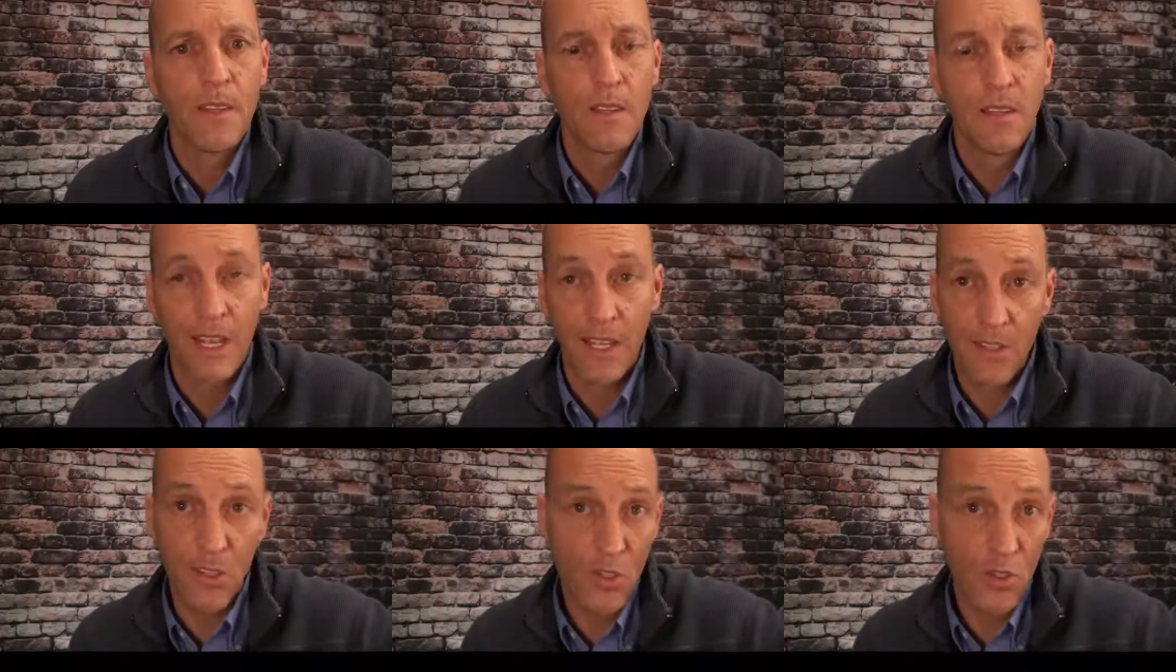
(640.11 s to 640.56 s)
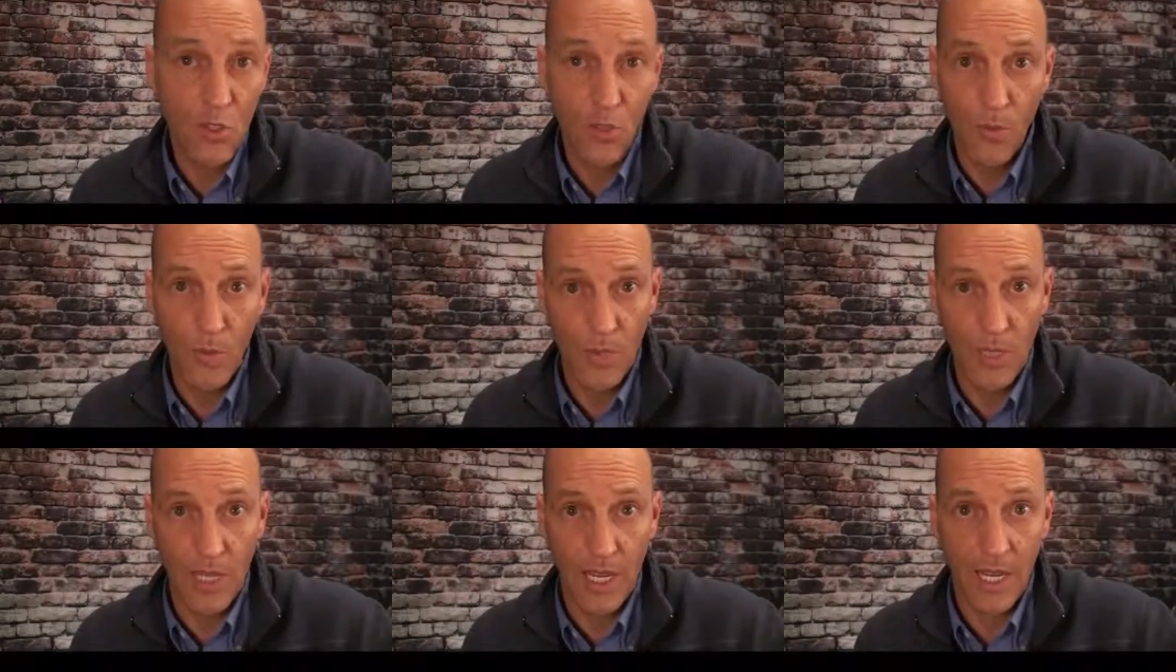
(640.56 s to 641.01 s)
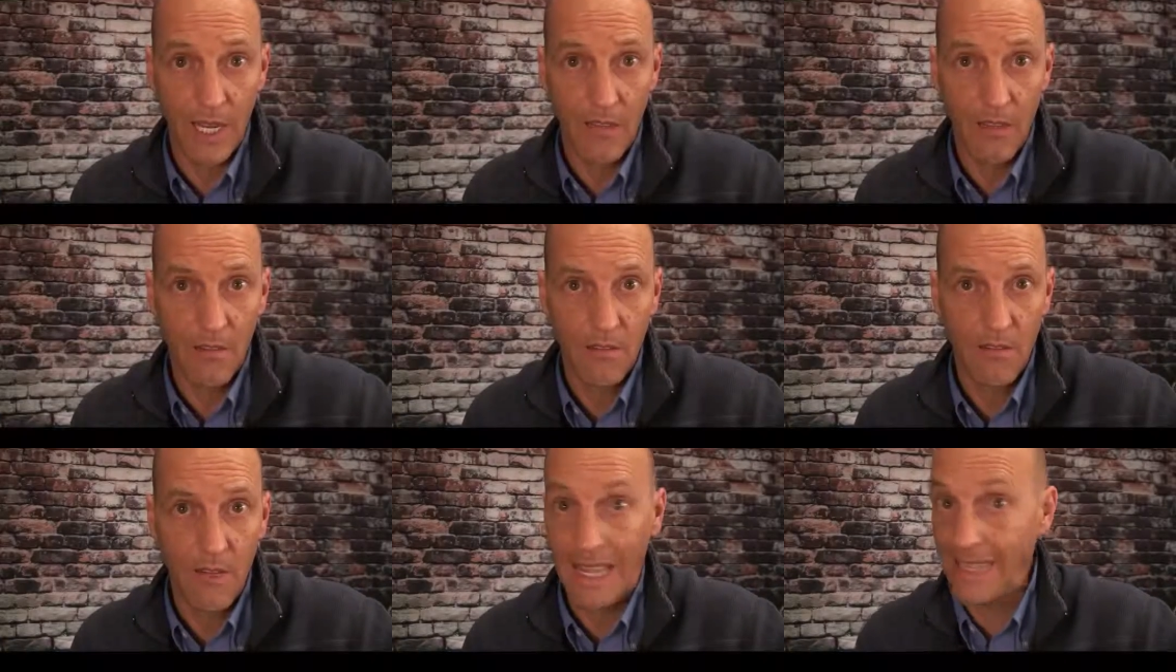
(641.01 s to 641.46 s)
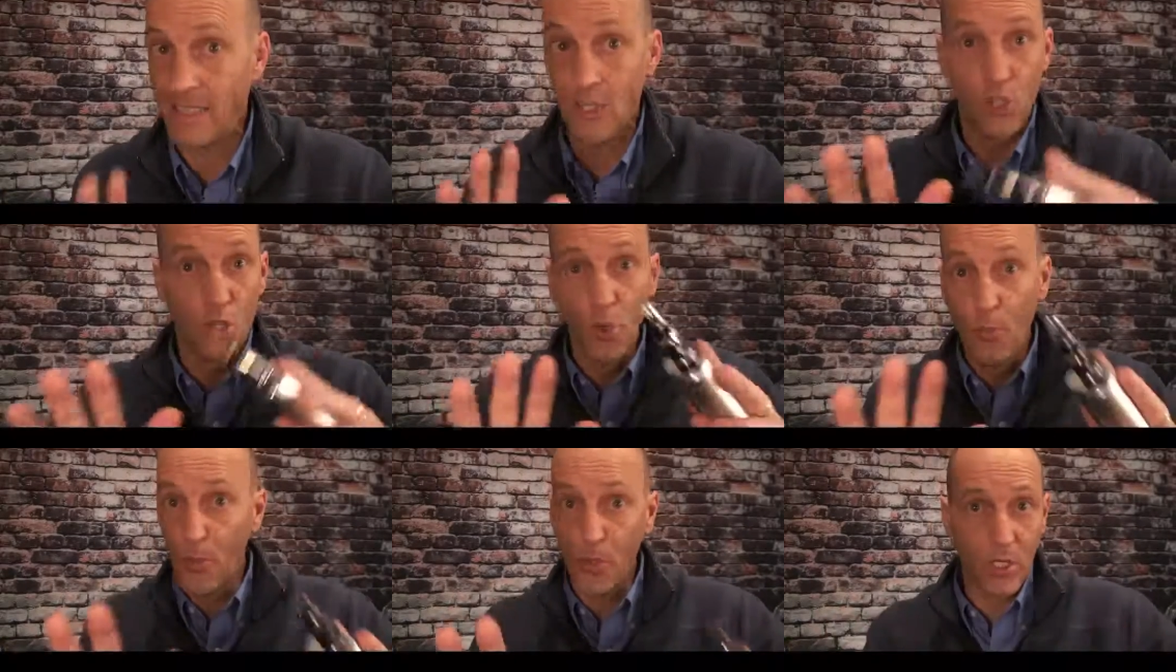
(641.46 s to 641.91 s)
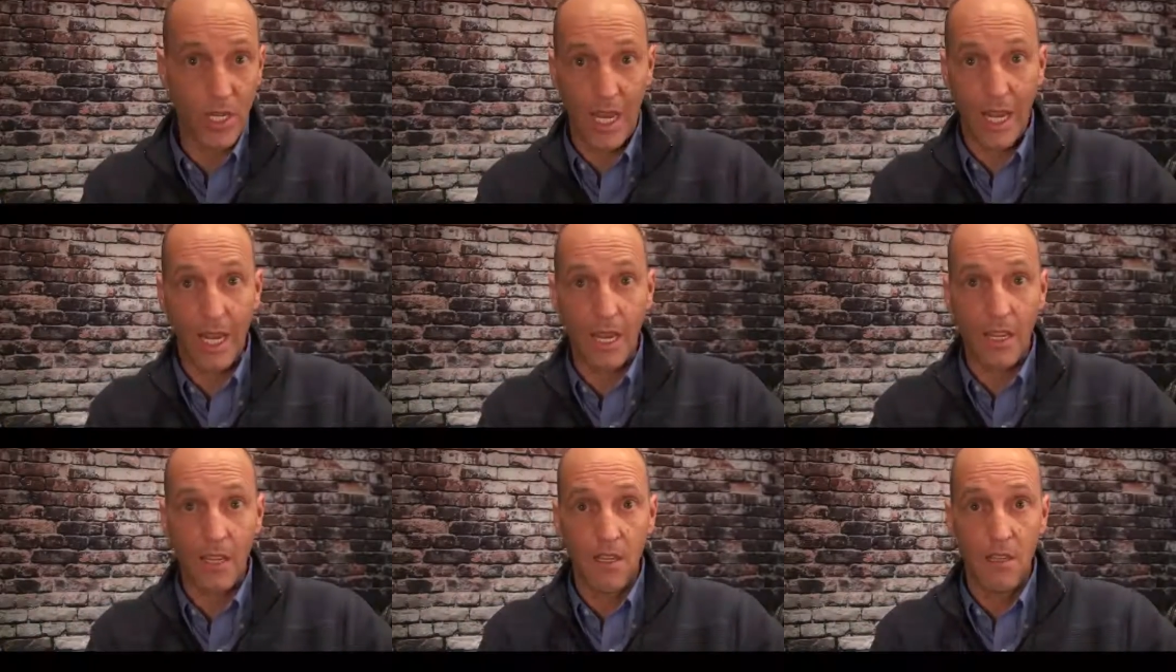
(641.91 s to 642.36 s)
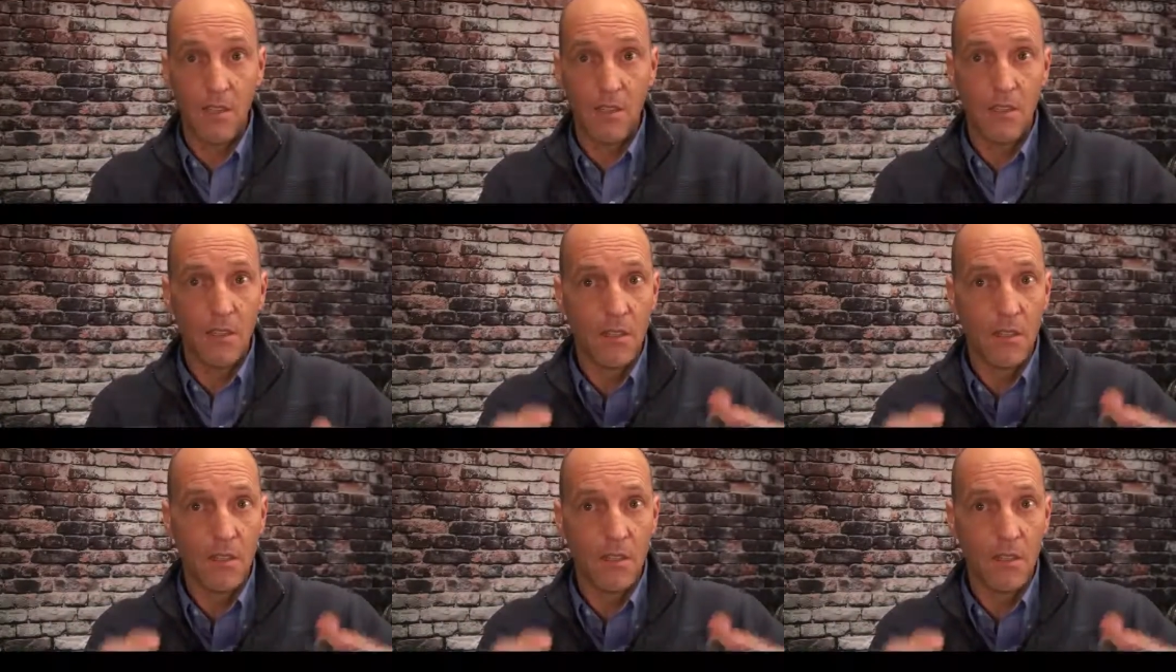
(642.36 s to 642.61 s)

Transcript: Not the super tank. Not the super tank.